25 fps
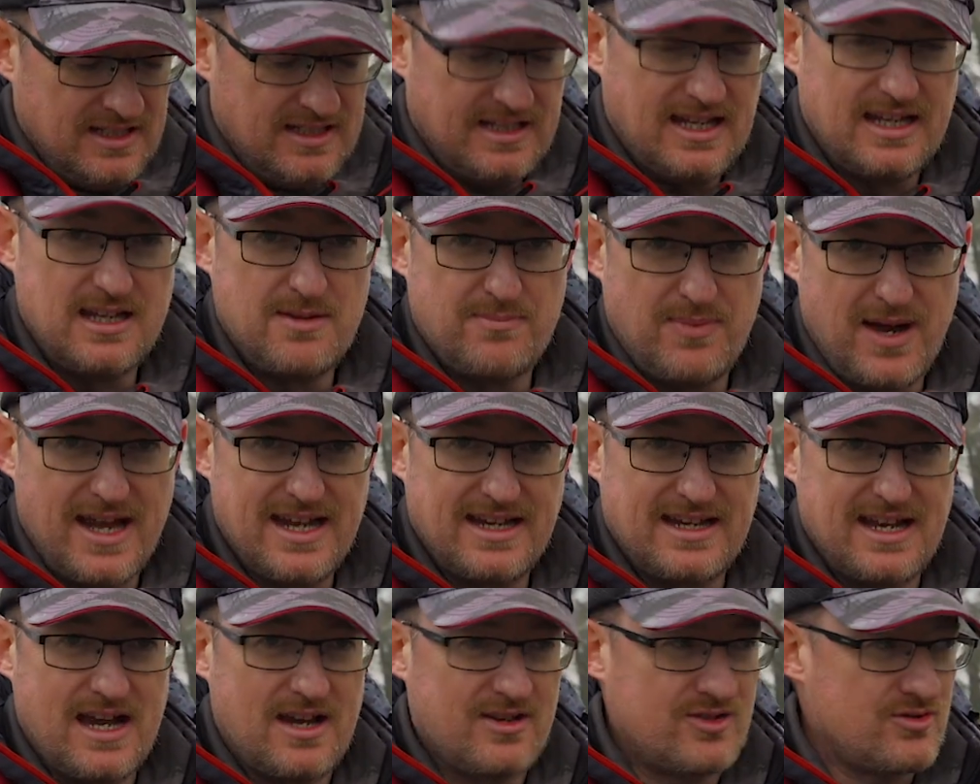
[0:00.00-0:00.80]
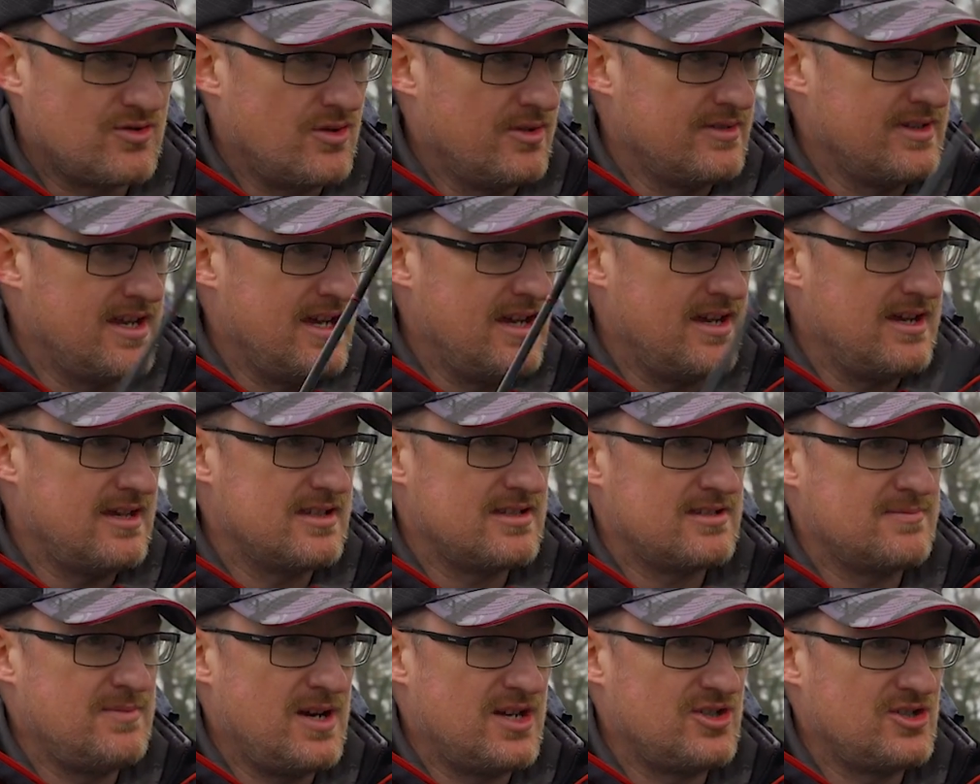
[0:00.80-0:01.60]
Get your bait caster on there,
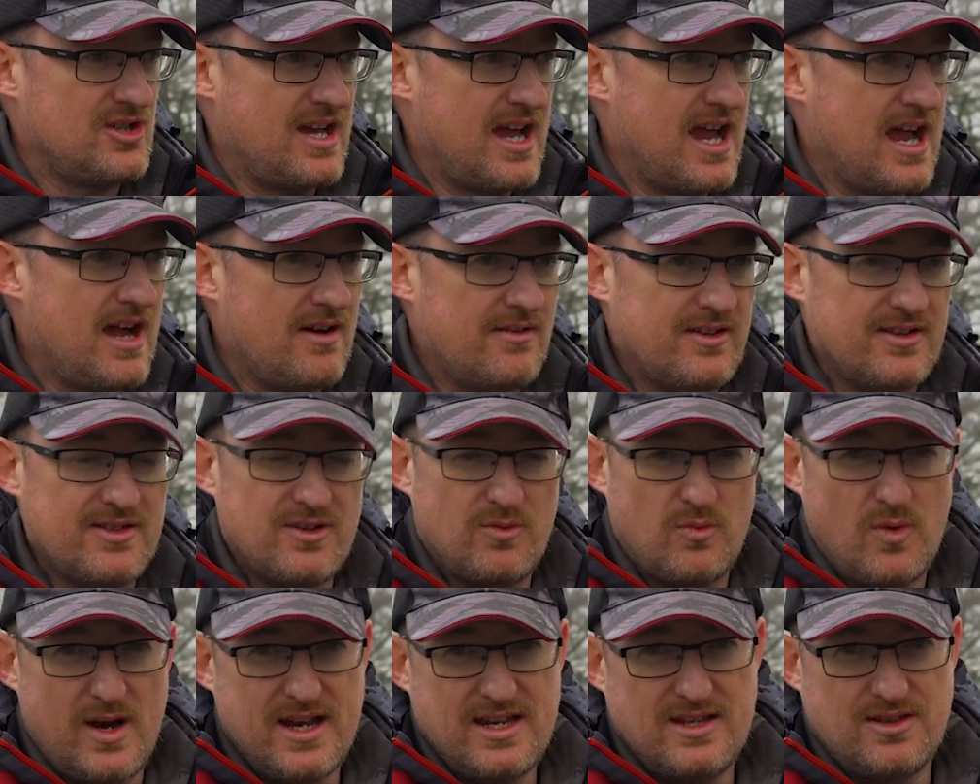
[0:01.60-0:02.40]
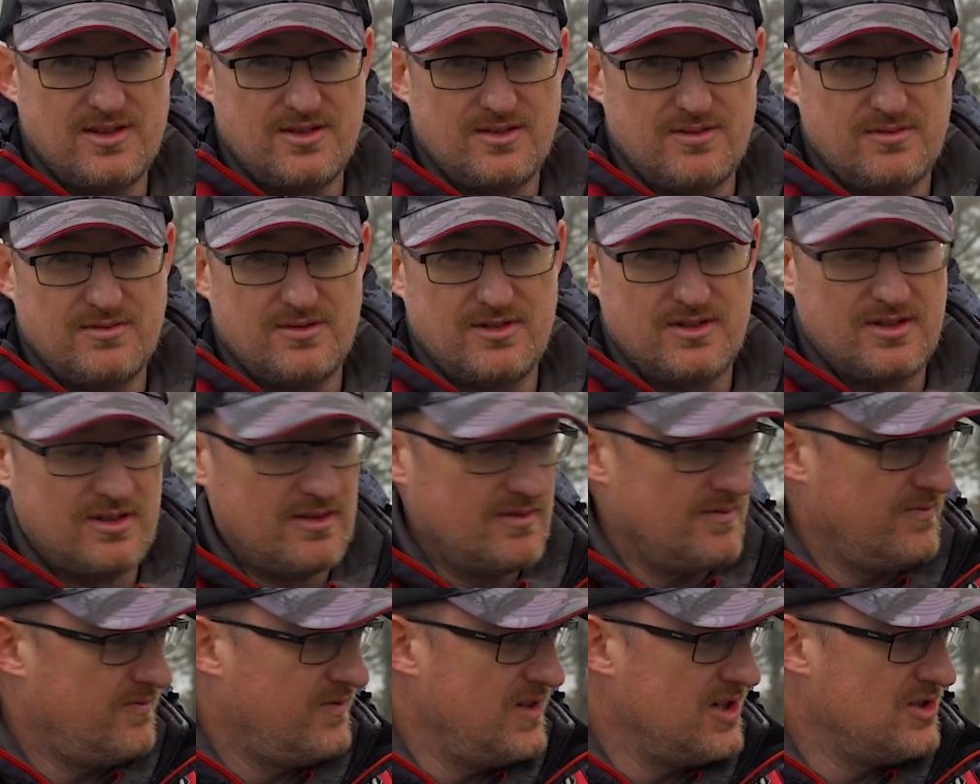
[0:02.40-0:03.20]
smash it out, and the way you
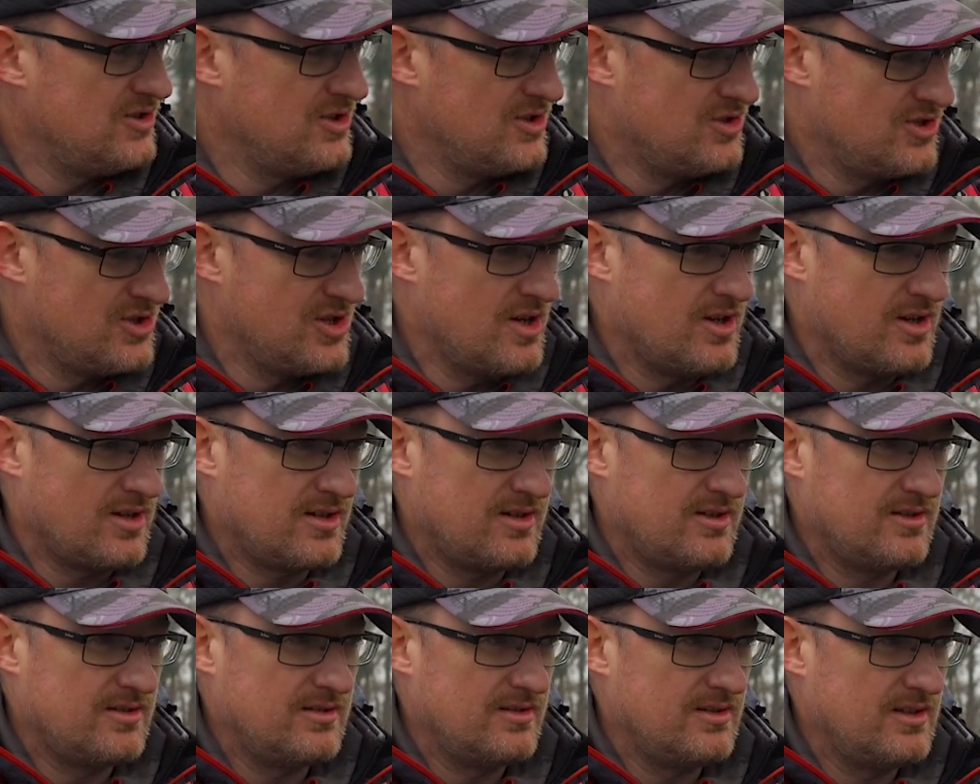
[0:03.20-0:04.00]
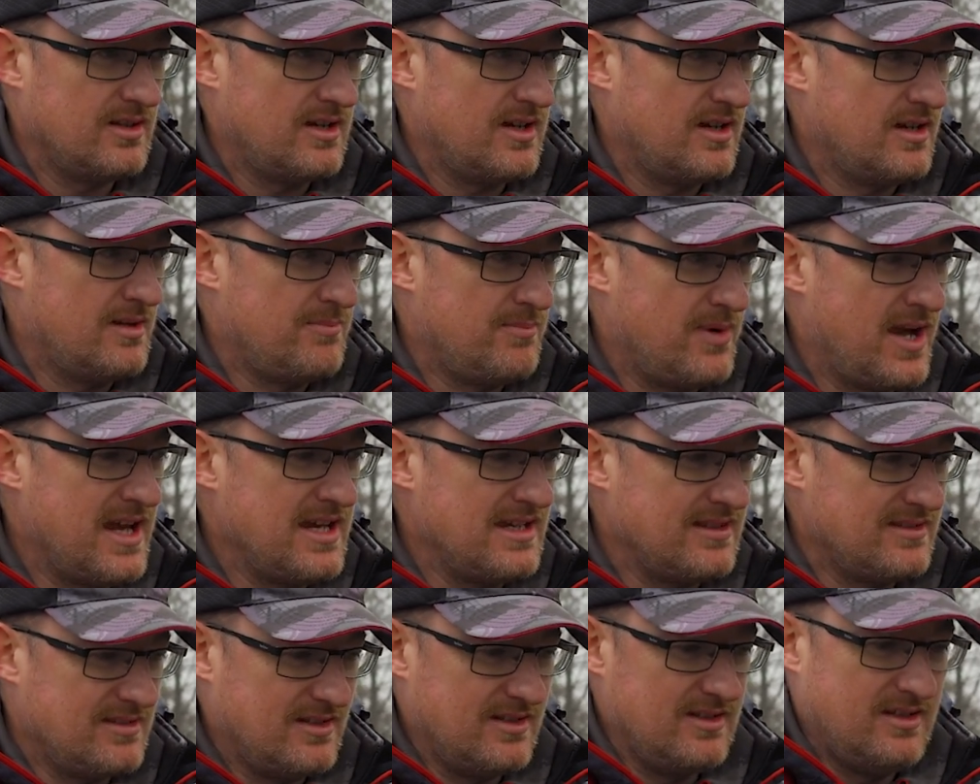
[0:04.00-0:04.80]
fish a jerk
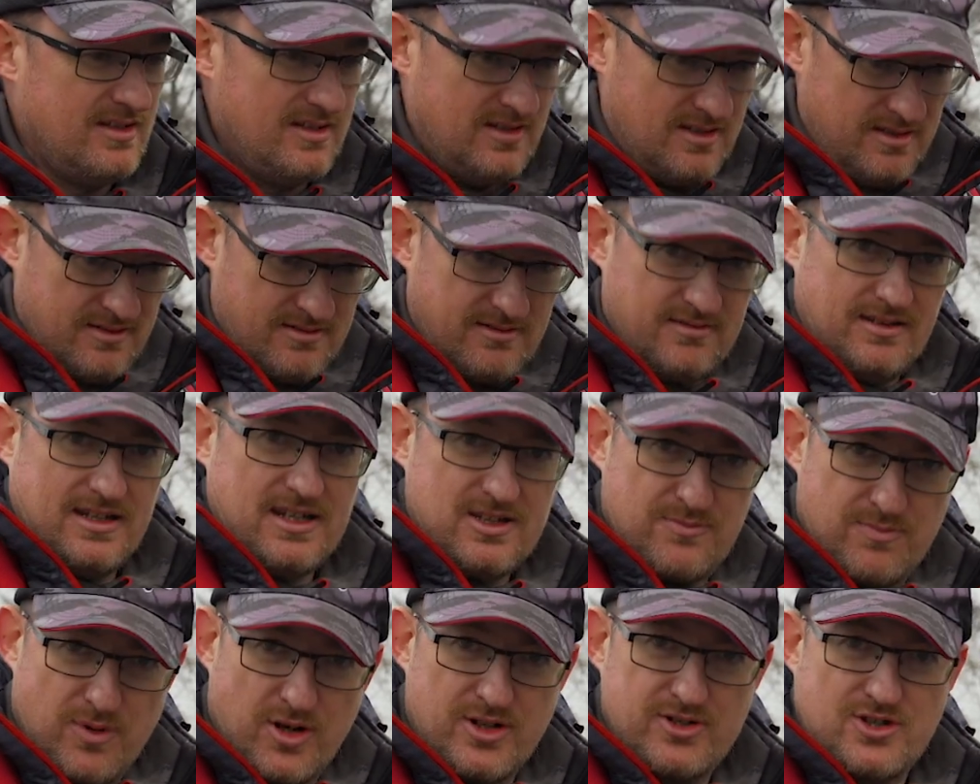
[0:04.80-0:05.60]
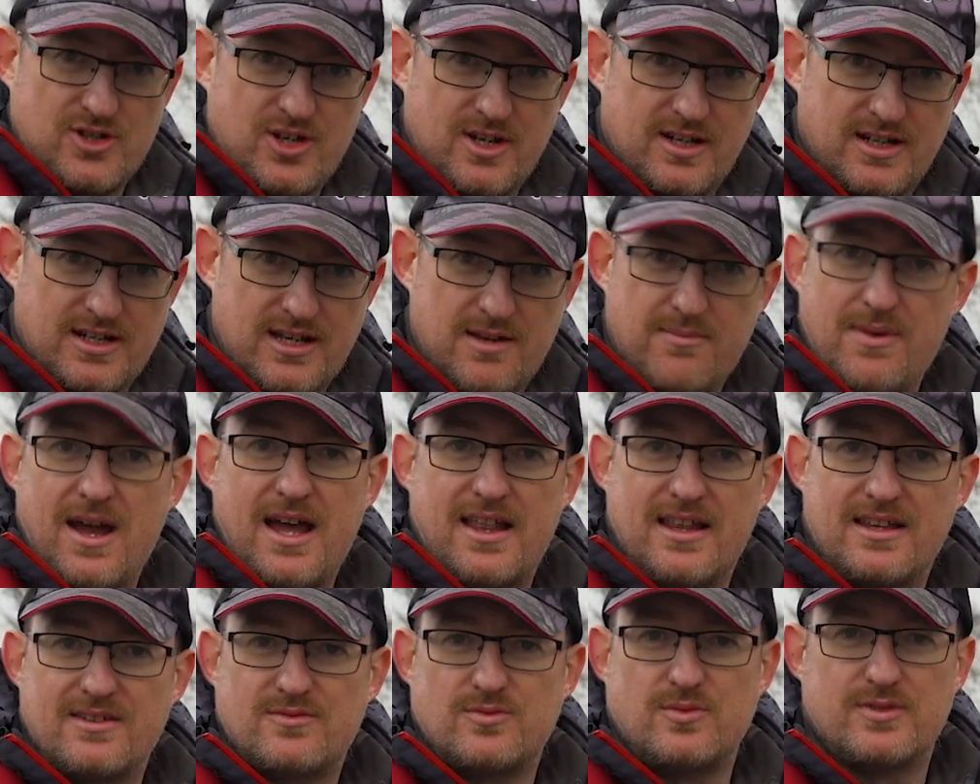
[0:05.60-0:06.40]
bait is by jerking it
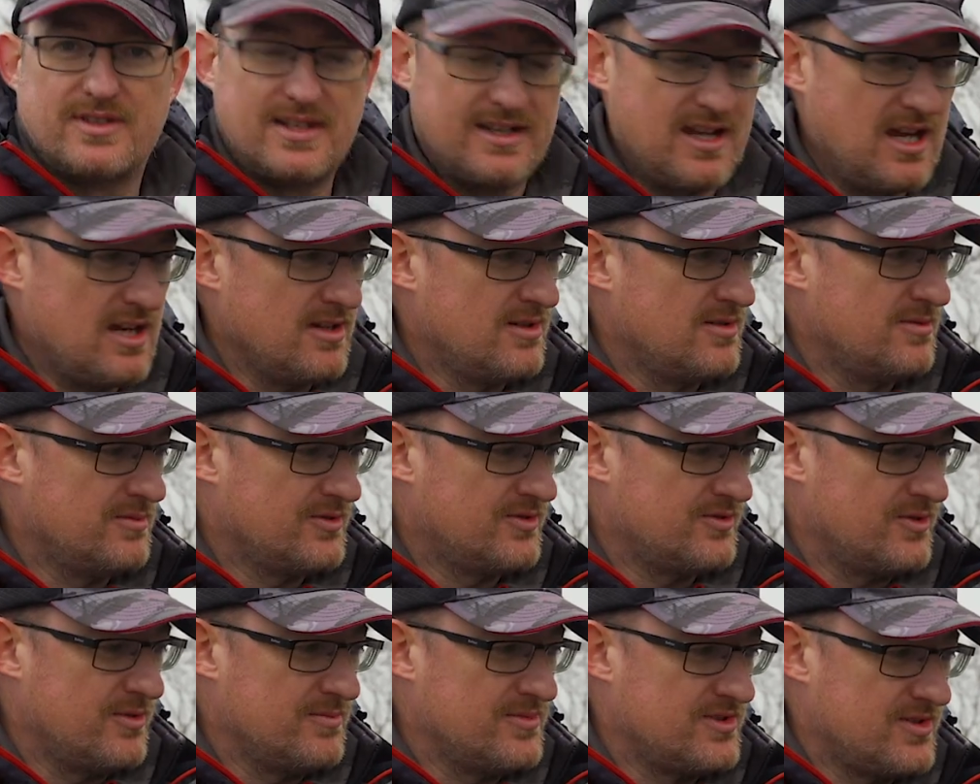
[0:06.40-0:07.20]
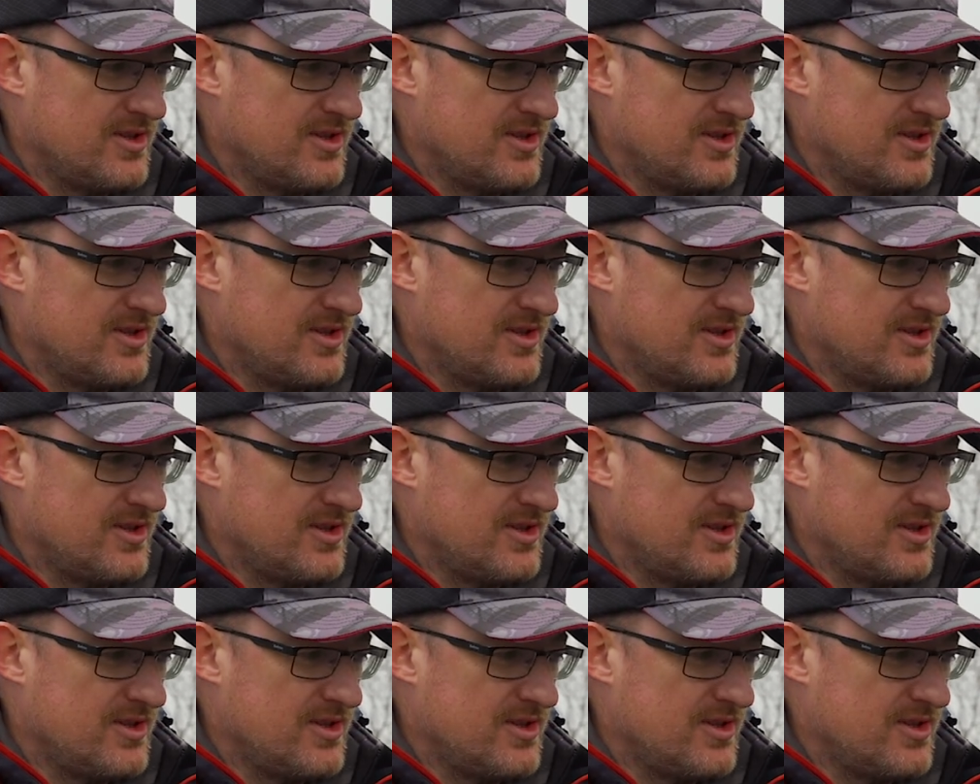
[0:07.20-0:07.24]
back. That's what the name comes from.